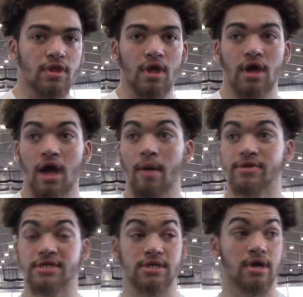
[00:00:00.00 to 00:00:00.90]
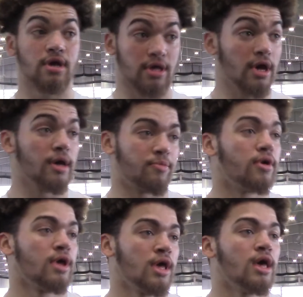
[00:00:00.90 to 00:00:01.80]
Please competition? Good.
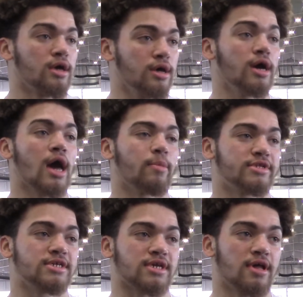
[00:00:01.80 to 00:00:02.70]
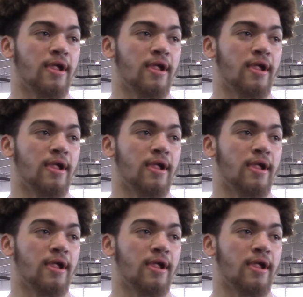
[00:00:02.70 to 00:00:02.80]
Good competition.